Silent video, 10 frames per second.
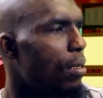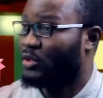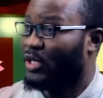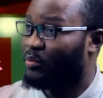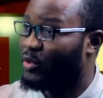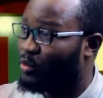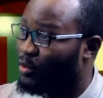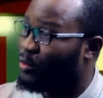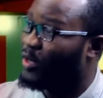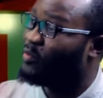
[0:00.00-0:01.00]
There are people
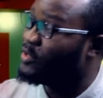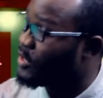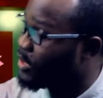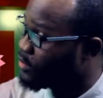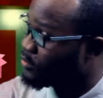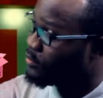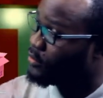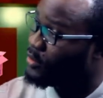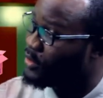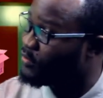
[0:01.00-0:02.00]
who have been there
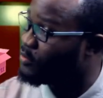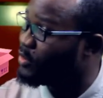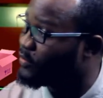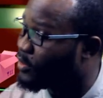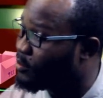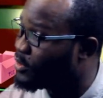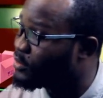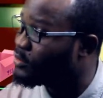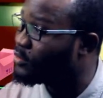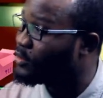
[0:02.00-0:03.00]
even before
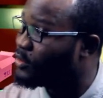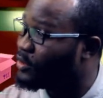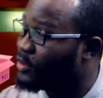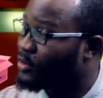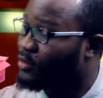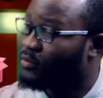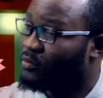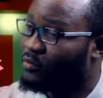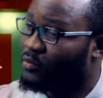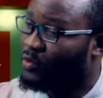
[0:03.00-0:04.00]
me.
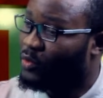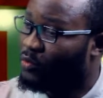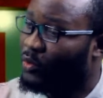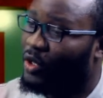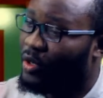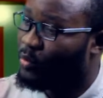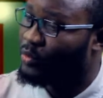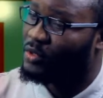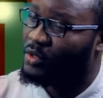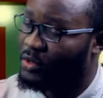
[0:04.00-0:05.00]
We all
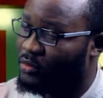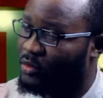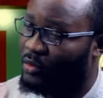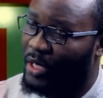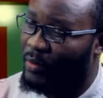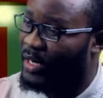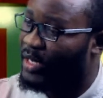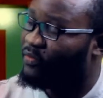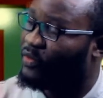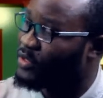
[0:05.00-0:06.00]
put our
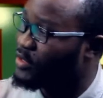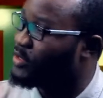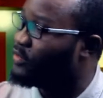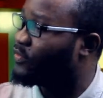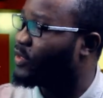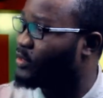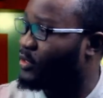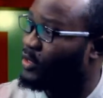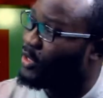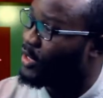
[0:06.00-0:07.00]
effort in
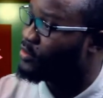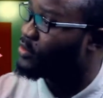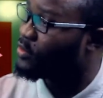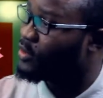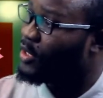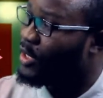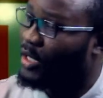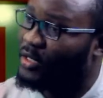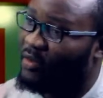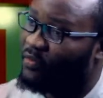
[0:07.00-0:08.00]
different areas,
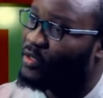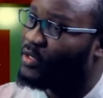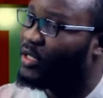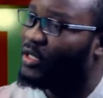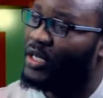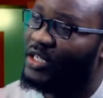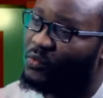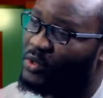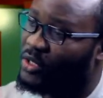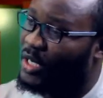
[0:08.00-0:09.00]
and I think the areas
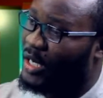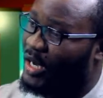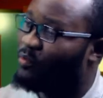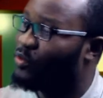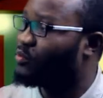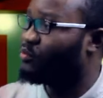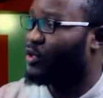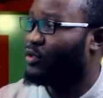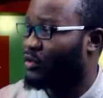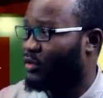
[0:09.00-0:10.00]
which I have put
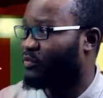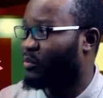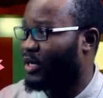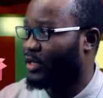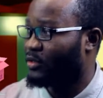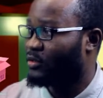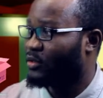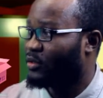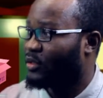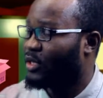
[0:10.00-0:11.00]
more of my
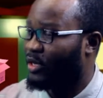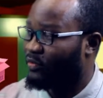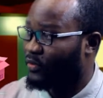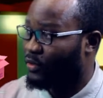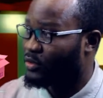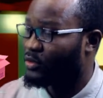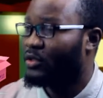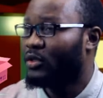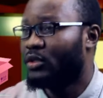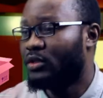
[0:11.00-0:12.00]
effort
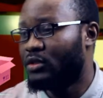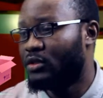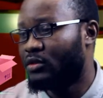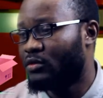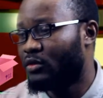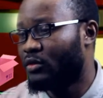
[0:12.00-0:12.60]
is